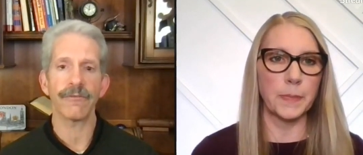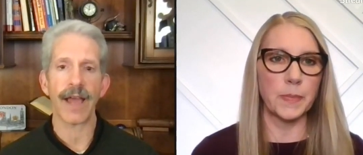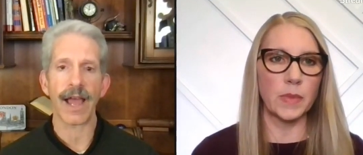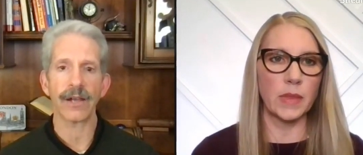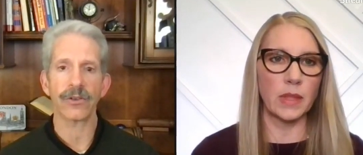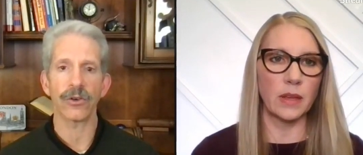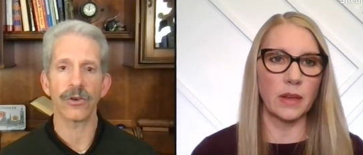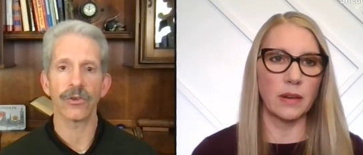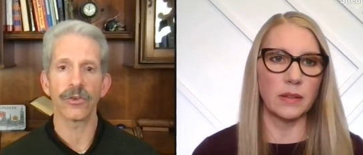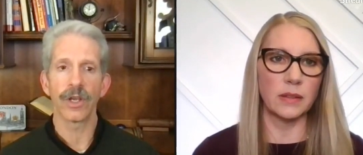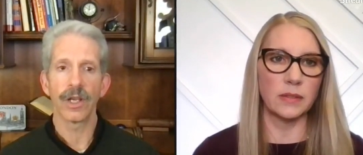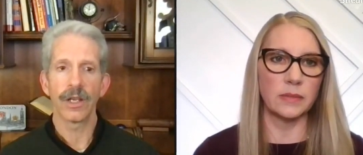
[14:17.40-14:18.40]

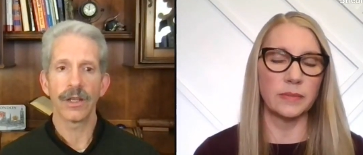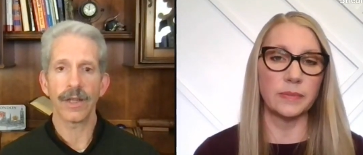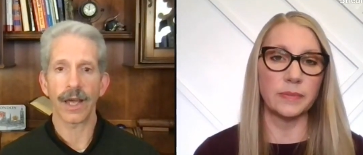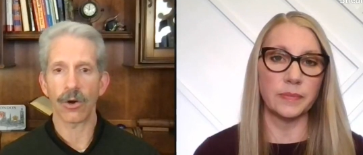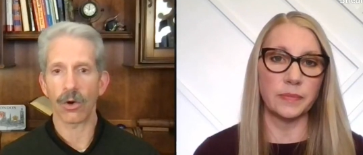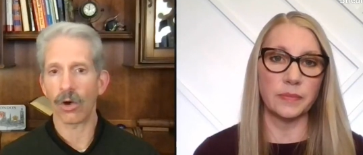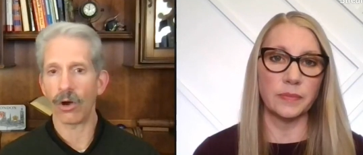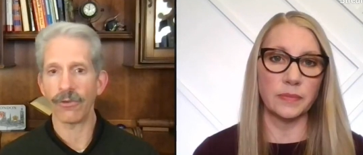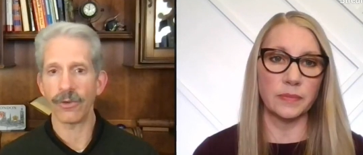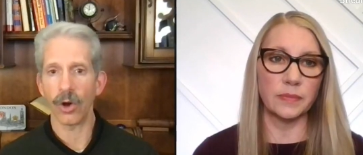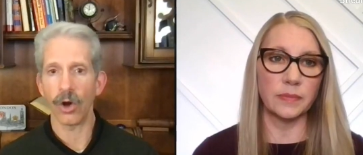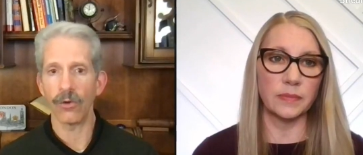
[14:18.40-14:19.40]
Speaker 1: factors that are
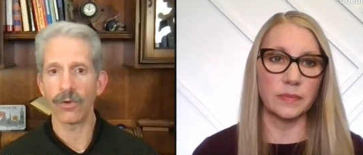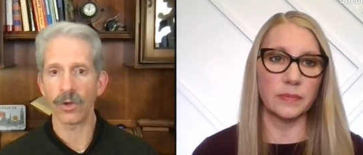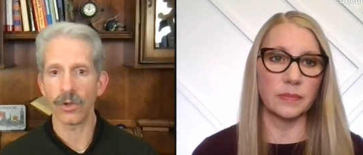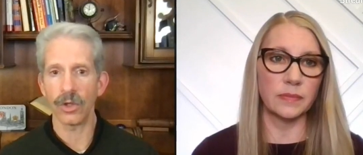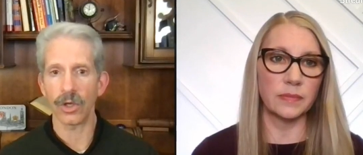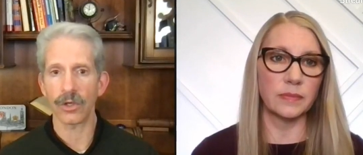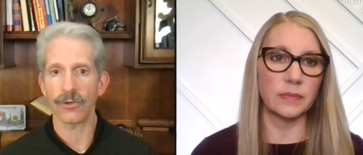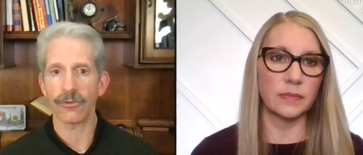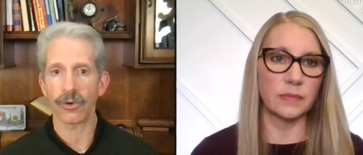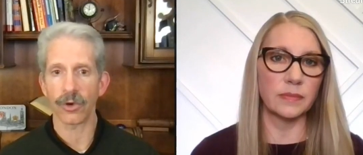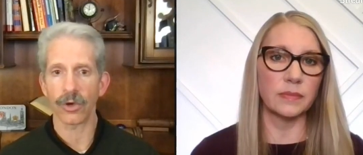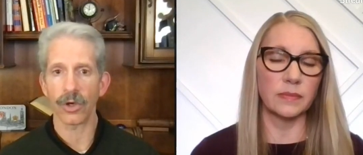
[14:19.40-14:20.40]
often overlooked
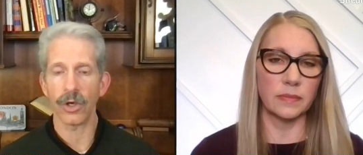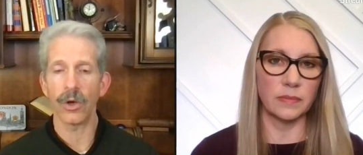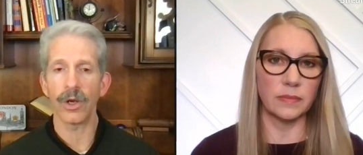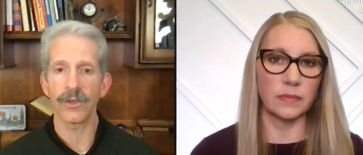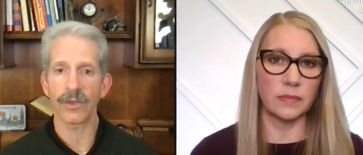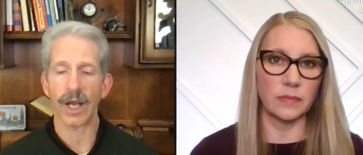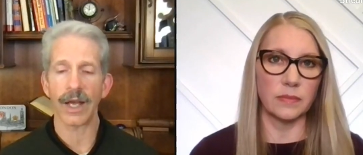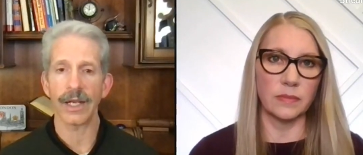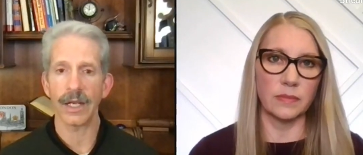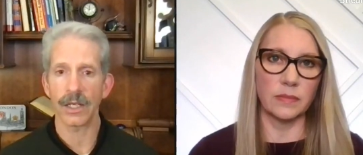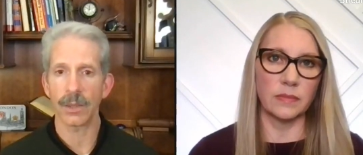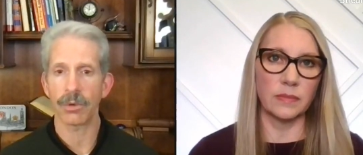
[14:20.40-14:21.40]
for you know
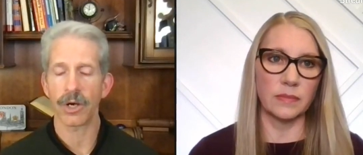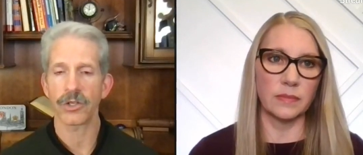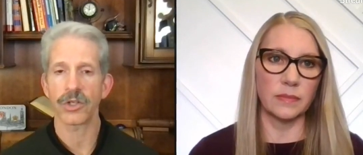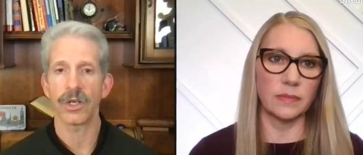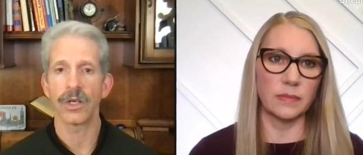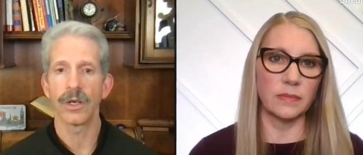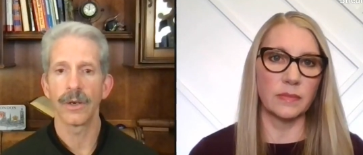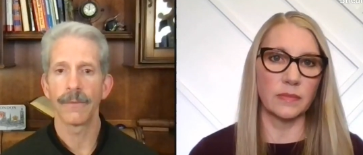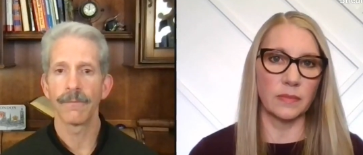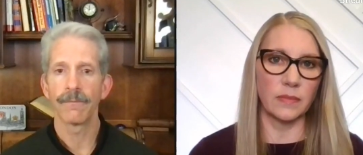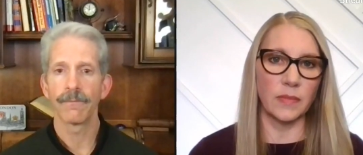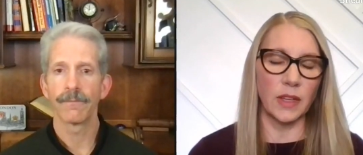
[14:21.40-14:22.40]
anxiety and depression
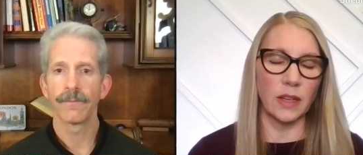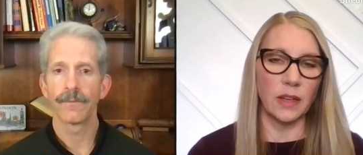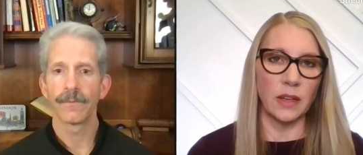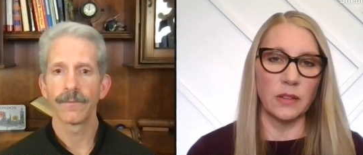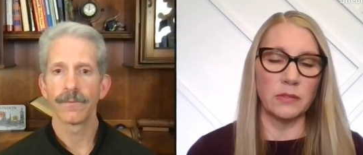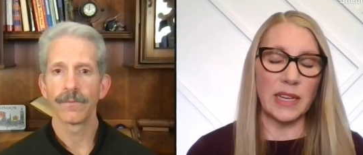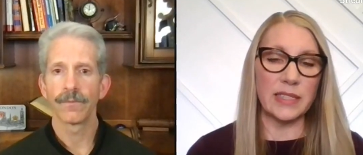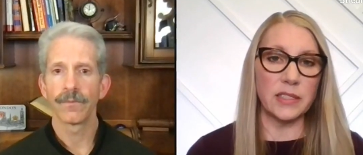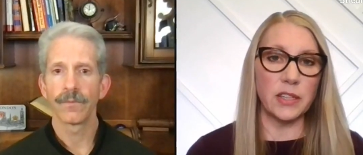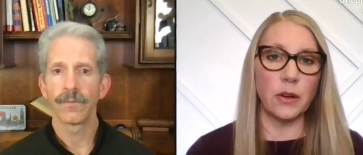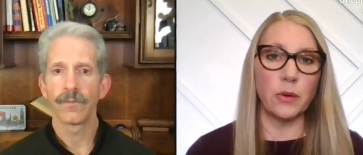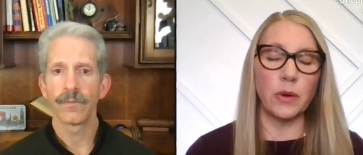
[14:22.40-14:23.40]

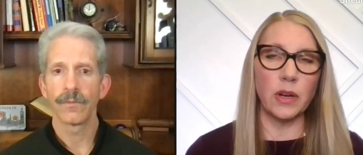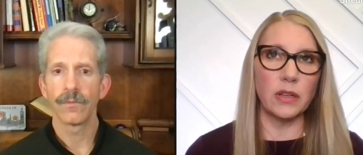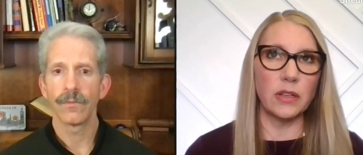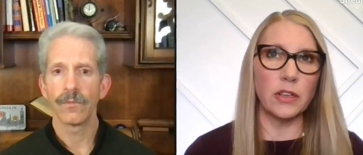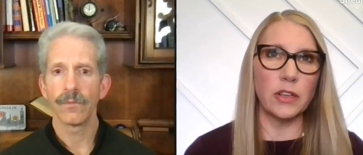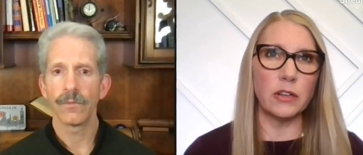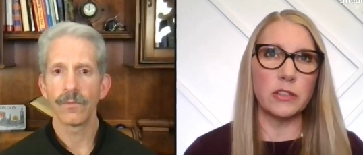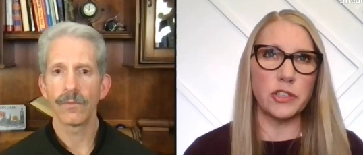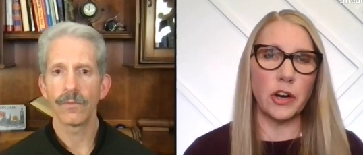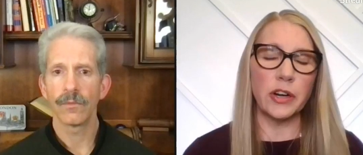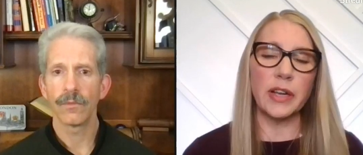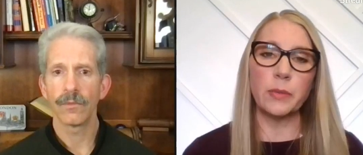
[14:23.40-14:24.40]
Speaker 2: right so you know
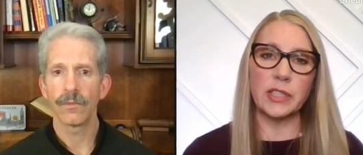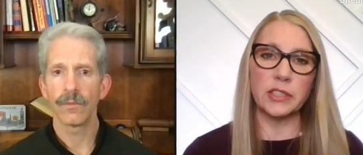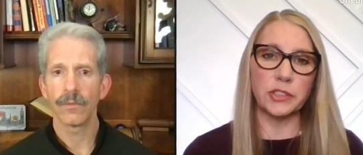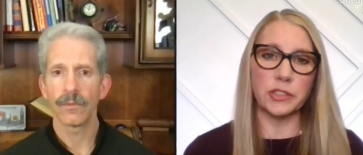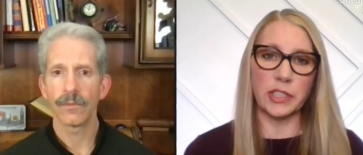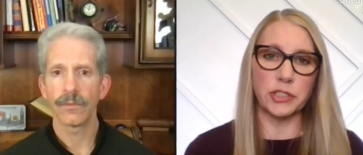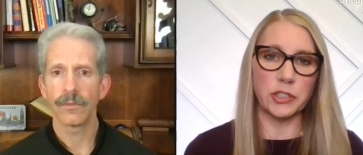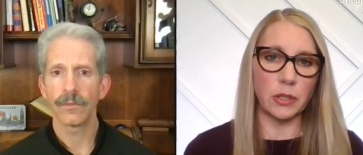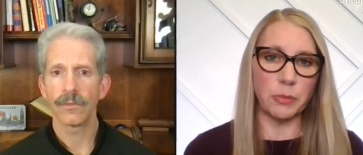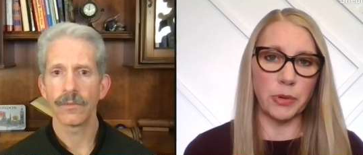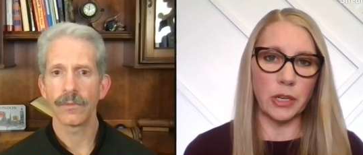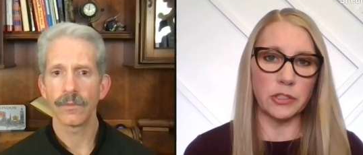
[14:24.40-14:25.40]
starting with the
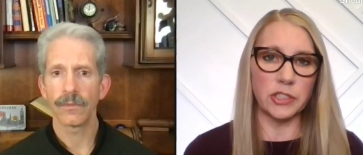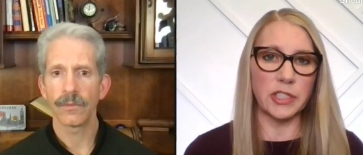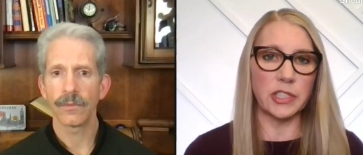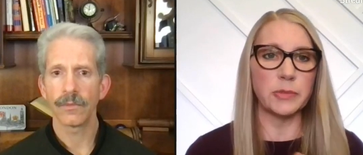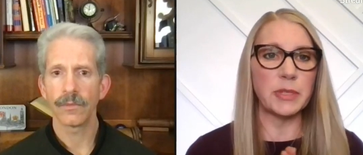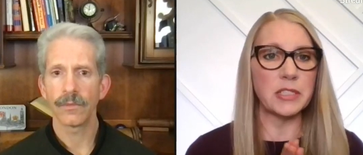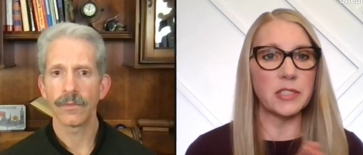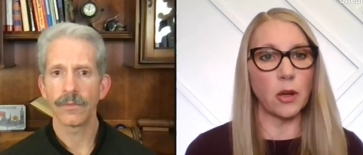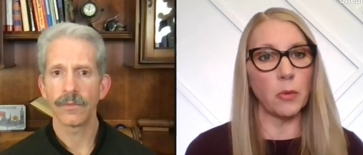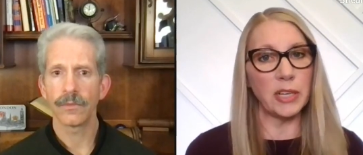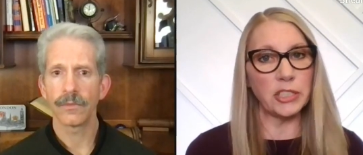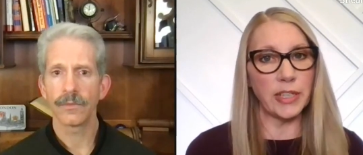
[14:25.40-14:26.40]
traditional approach there's been
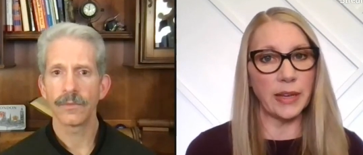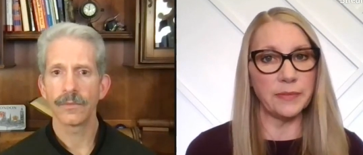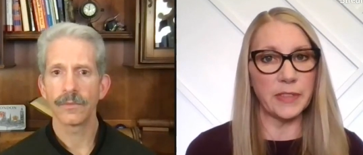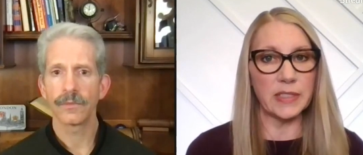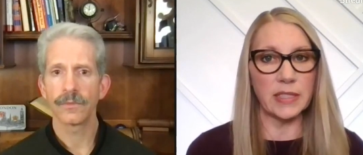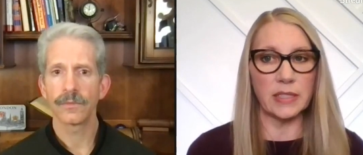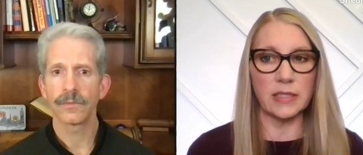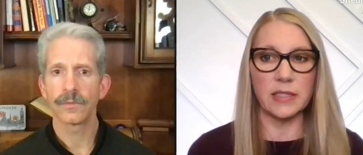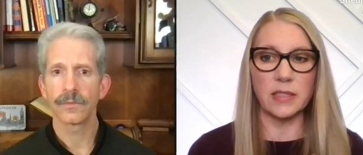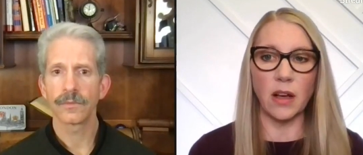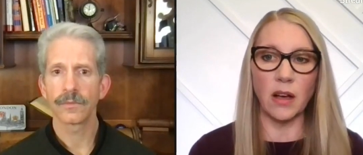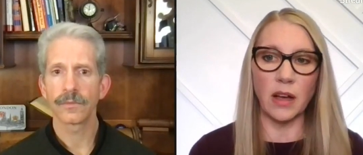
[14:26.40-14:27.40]
so much
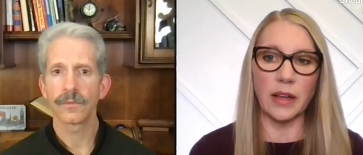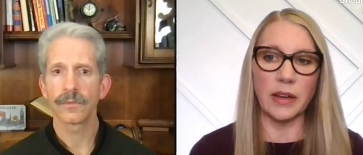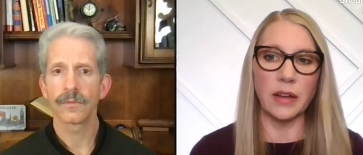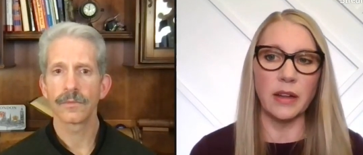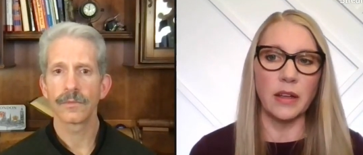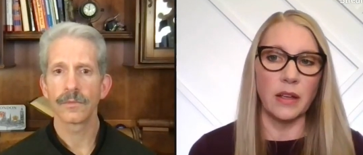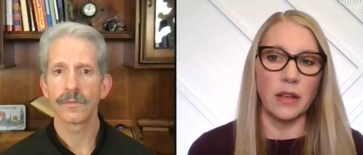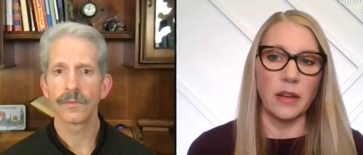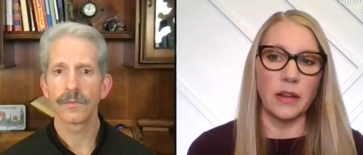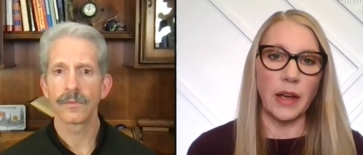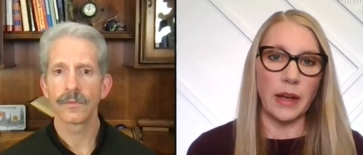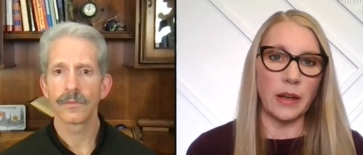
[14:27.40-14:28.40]
emphasis on
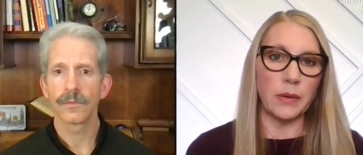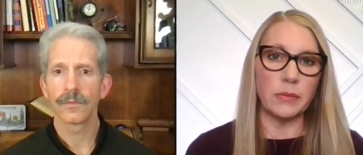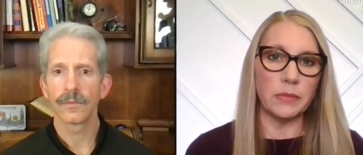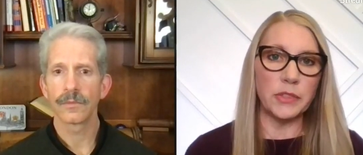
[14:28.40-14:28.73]
uh,